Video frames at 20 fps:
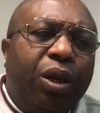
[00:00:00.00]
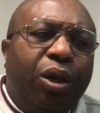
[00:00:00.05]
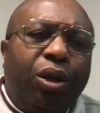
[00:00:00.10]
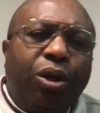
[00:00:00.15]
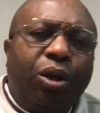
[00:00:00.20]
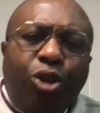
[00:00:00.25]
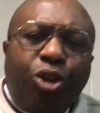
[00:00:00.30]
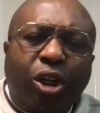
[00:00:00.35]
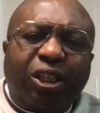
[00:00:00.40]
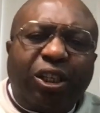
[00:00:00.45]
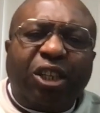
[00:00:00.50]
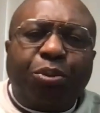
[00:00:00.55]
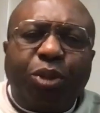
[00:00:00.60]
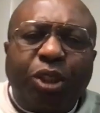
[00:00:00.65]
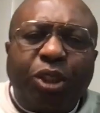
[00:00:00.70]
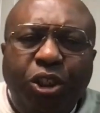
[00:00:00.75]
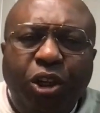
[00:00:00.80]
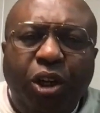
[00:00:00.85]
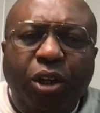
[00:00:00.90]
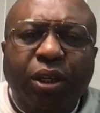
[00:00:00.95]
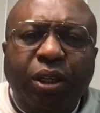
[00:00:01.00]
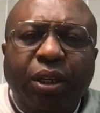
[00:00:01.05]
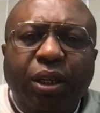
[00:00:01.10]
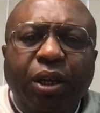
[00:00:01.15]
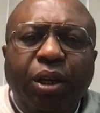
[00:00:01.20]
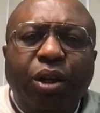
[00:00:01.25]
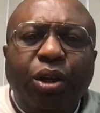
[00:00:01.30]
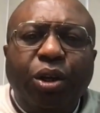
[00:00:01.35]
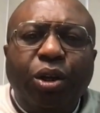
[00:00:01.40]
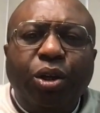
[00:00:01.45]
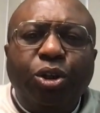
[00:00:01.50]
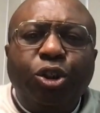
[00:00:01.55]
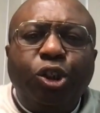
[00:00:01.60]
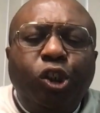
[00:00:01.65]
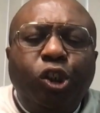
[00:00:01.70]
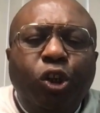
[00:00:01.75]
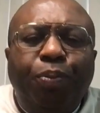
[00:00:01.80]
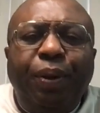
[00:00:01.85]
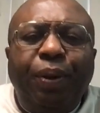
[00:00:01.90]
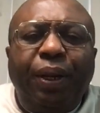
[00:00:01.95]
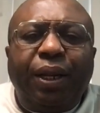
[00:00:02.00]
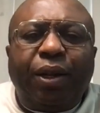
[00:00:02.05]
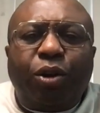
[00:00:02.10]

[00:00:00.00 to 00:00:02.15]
your transportation should be